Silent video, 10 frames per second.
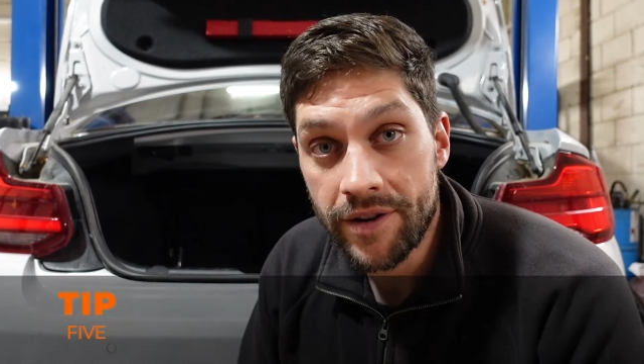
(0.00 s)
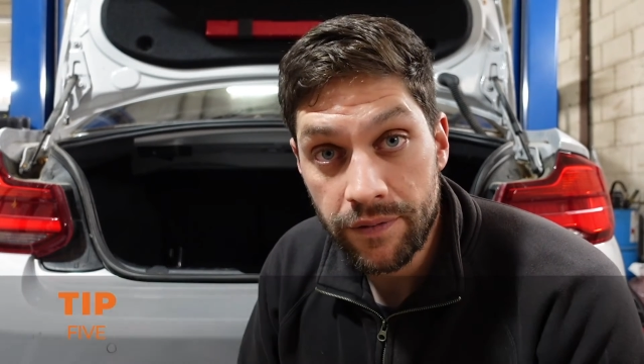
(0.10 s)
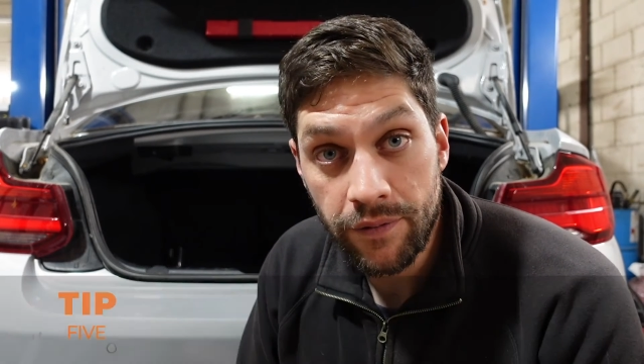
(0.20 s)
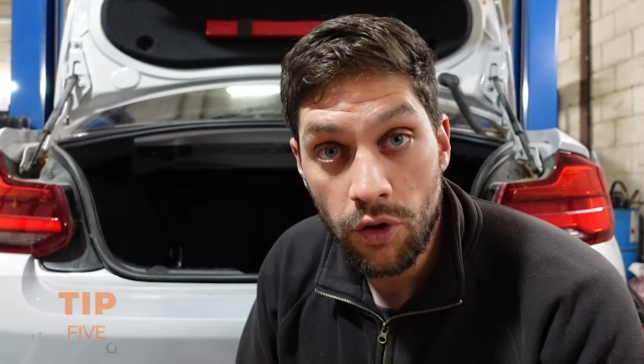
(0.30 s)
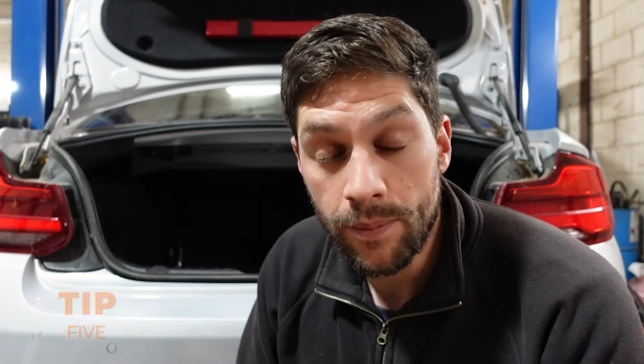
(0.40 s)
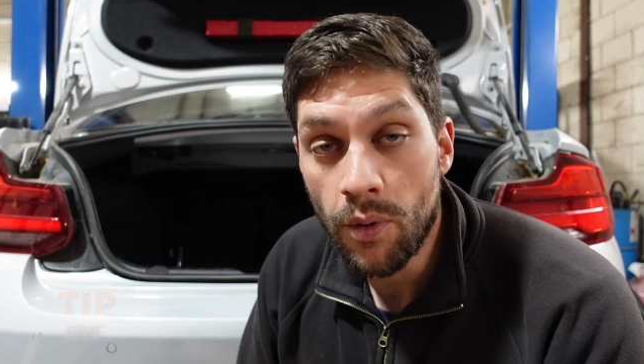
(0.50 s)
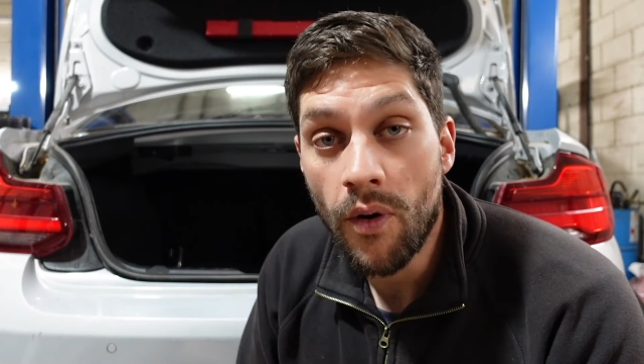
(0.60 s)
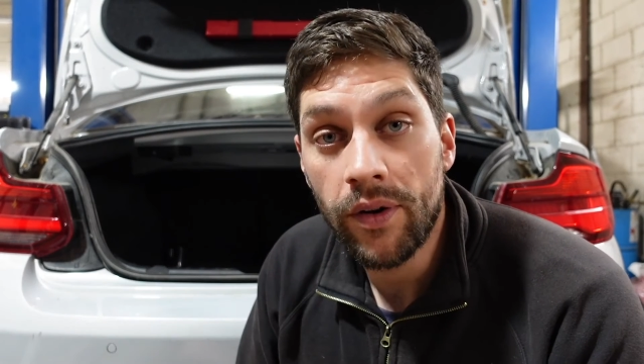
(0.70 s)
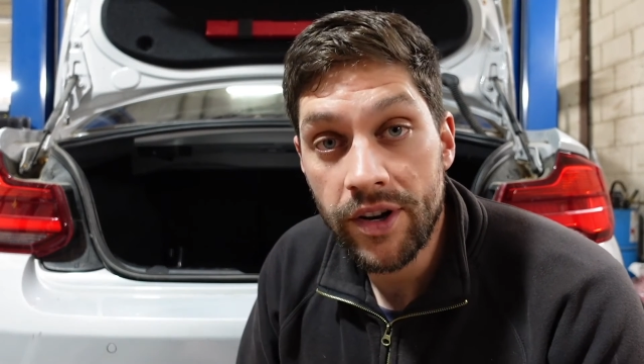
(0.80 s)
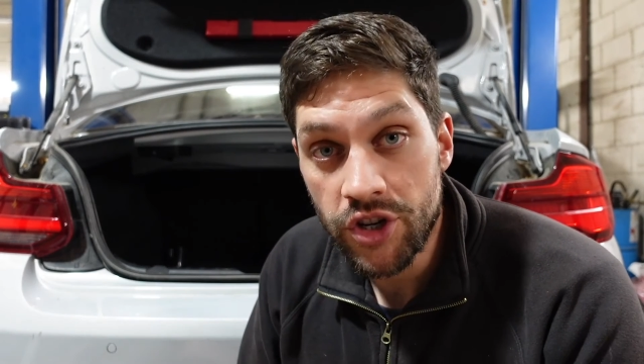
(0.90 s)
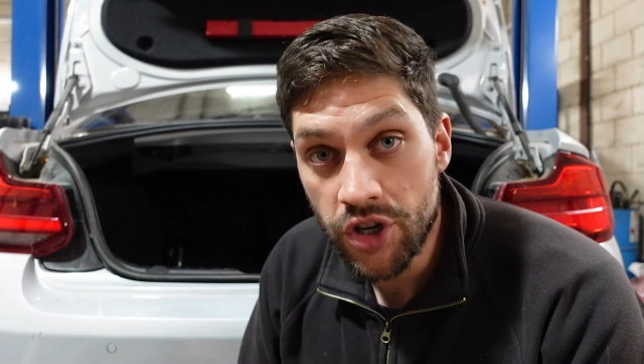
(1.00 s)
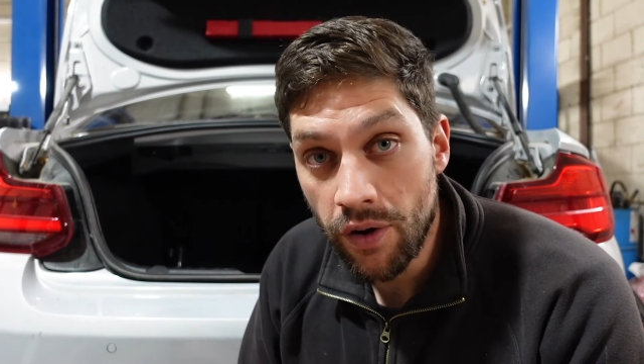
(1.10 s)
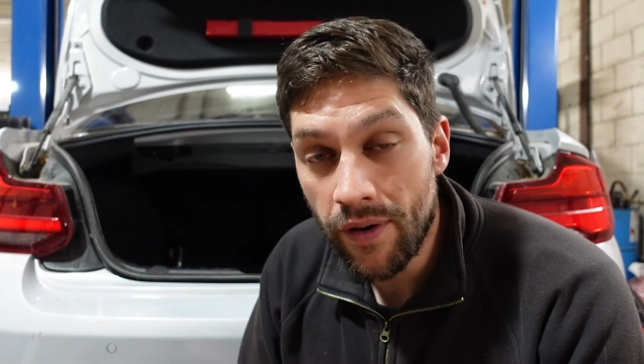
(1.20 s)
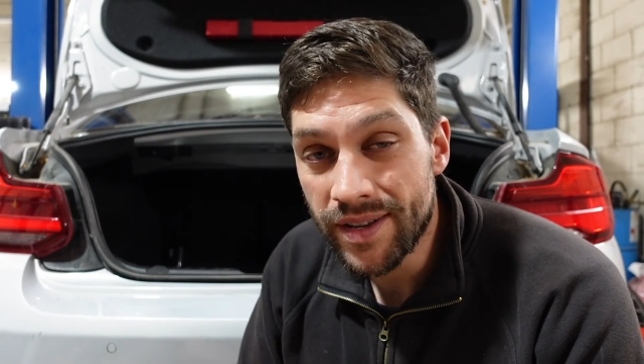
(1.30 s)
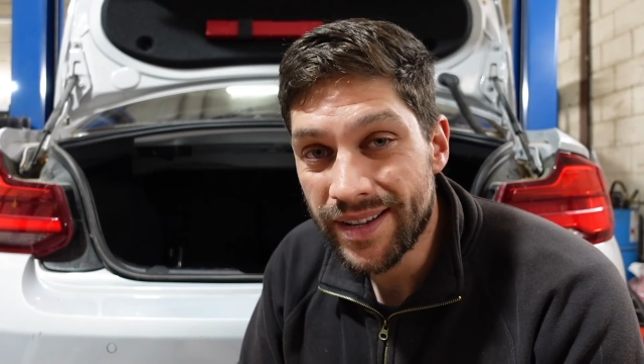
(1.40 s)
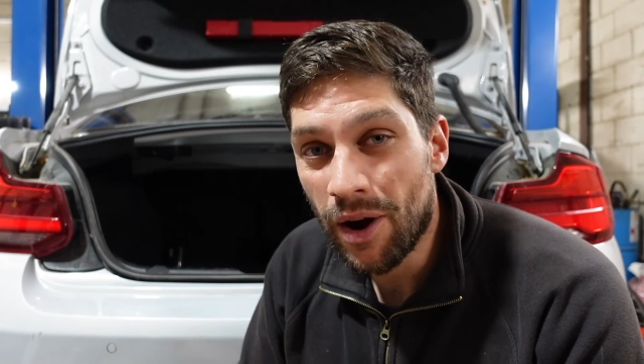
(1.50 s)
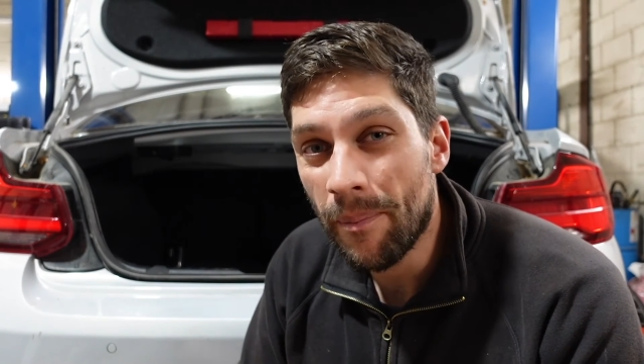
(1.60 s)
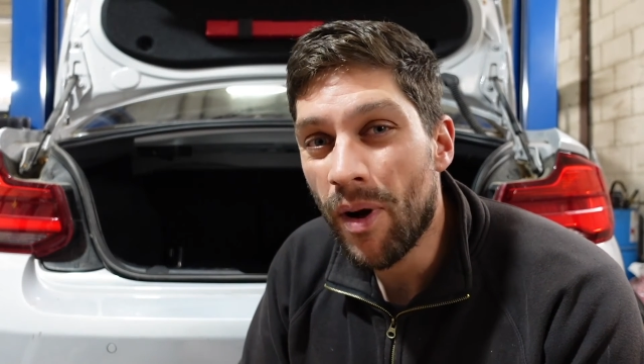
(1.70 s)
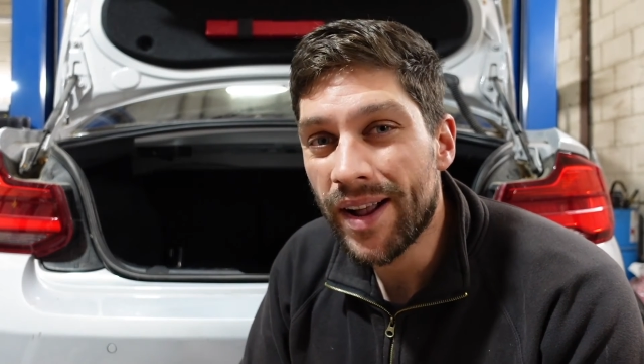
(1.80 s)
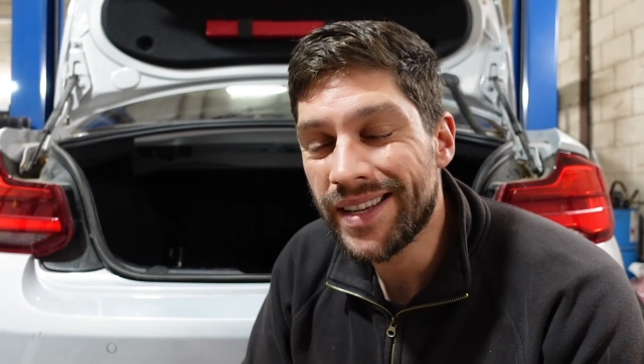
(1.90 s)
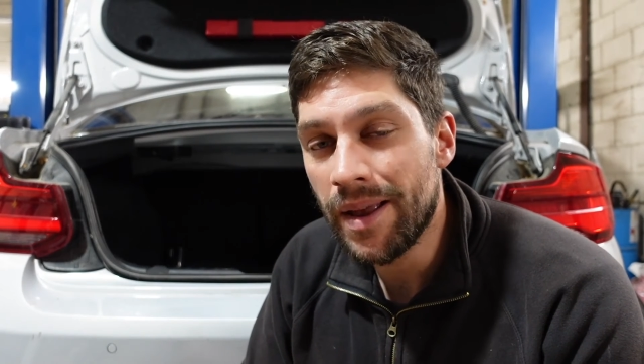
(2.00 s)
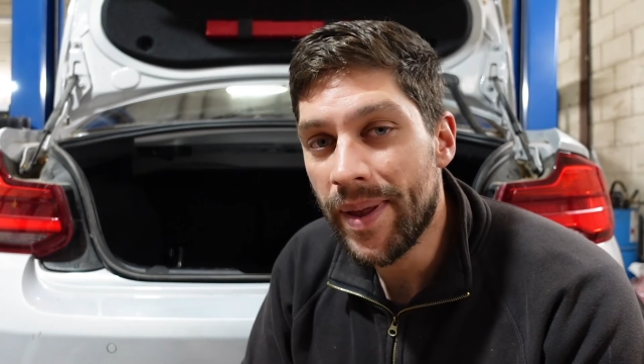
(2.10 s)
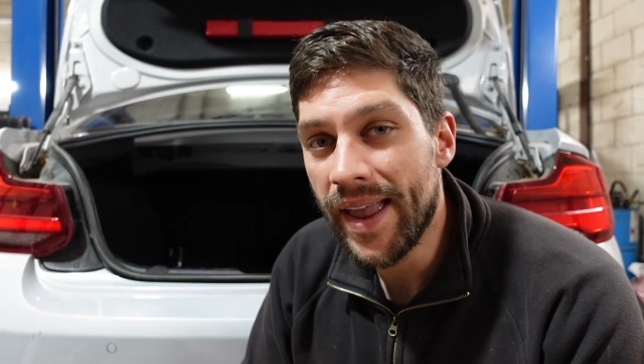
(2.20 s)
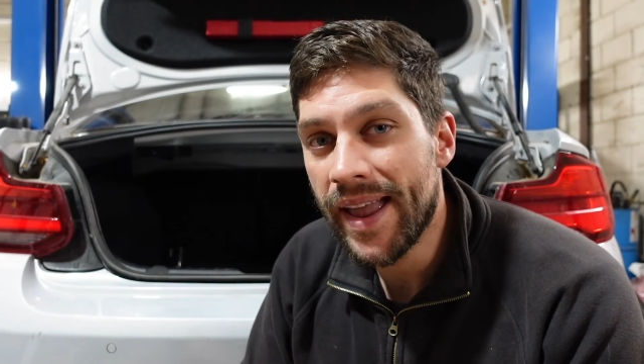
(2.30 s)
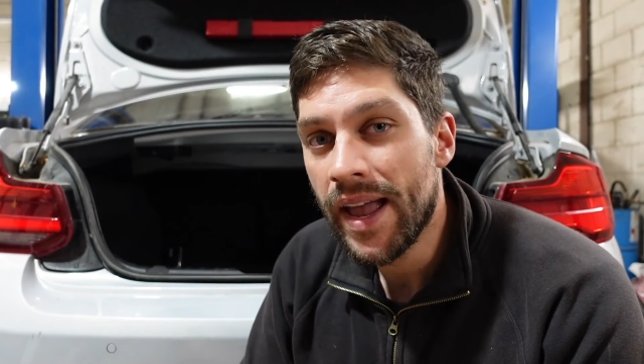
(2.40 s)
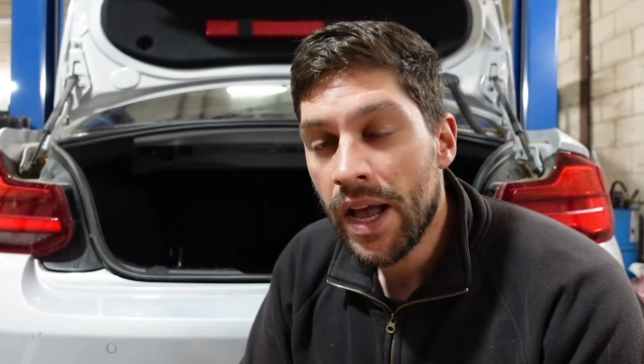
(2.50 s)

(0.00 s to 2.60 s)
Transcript: is affordable on insurance. Now, my tip here